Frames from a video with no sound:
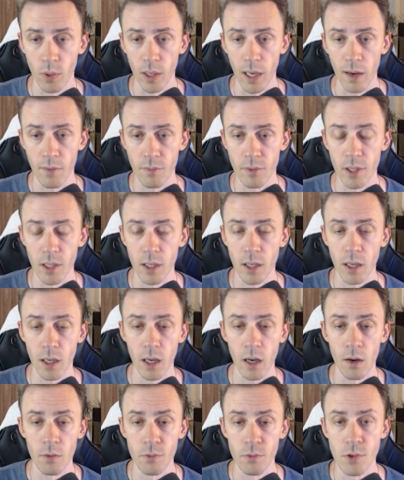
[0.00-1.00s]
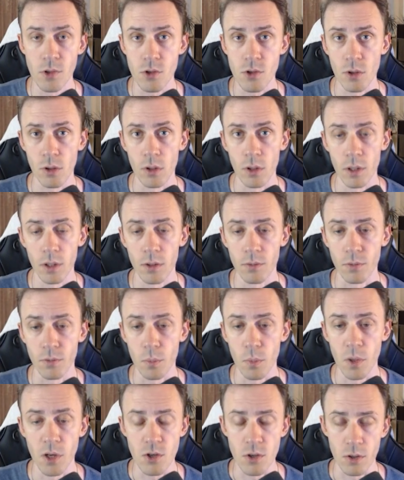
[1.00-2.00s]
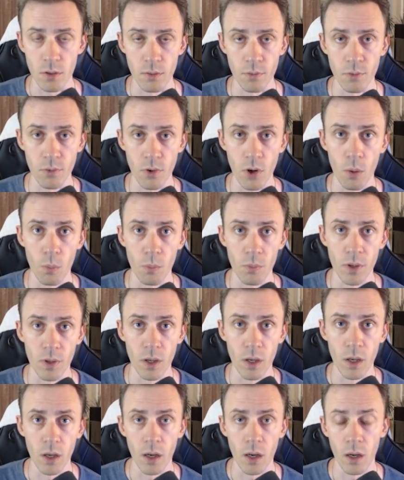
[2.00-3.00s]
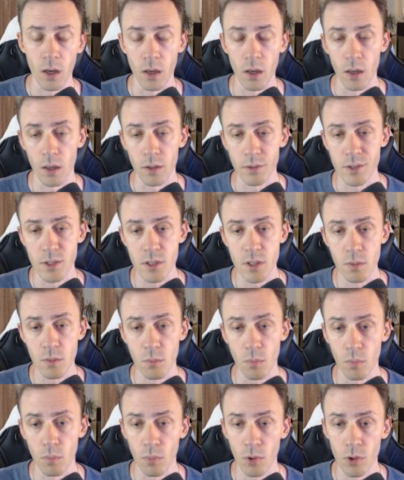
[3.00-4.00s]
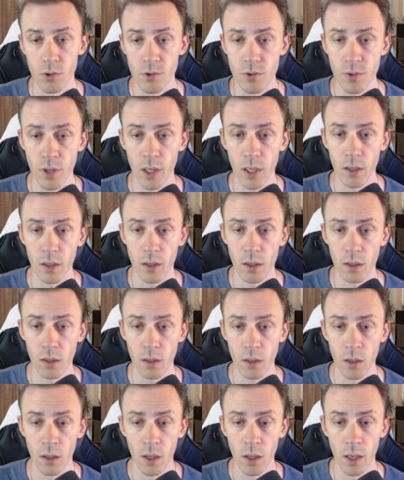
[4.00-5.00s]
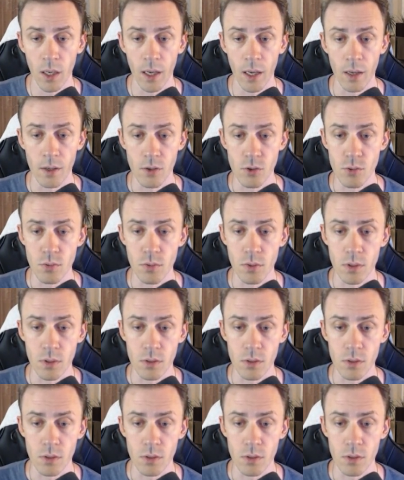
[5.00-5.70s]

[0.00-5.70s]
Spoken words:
have the official information from the team moderator. As you can